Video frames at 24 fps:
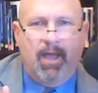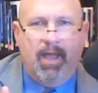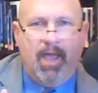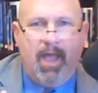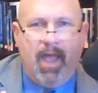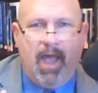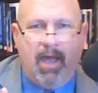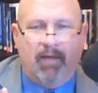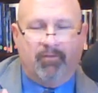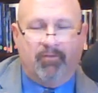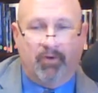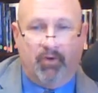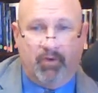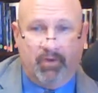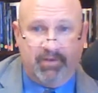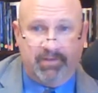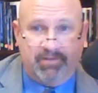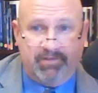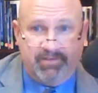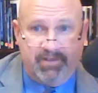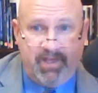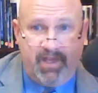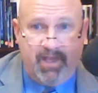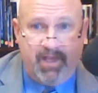I've heard it
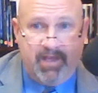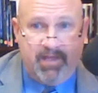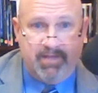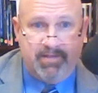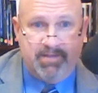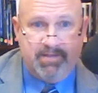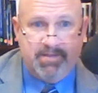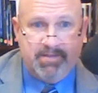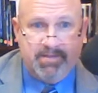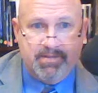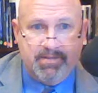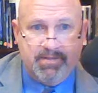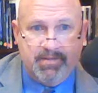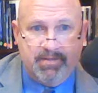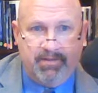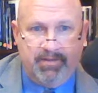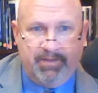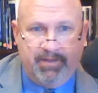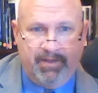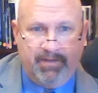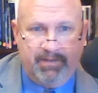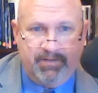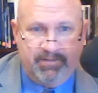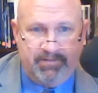said
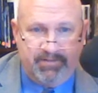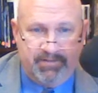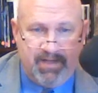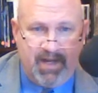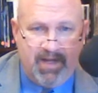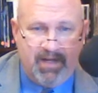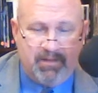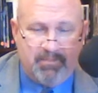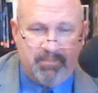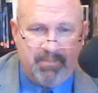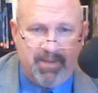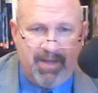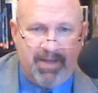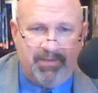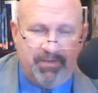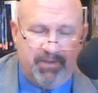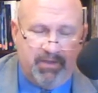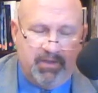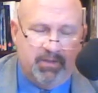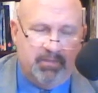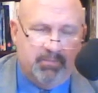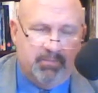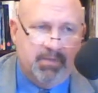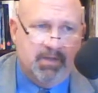that it's not about
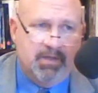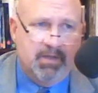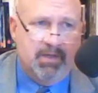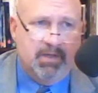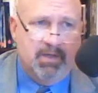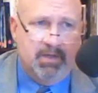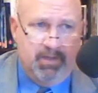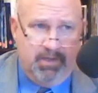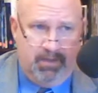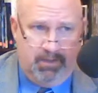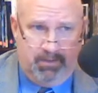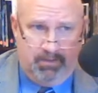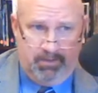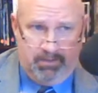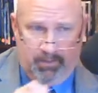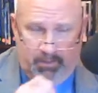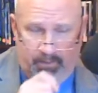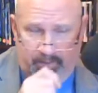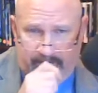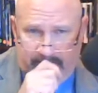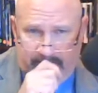them knowing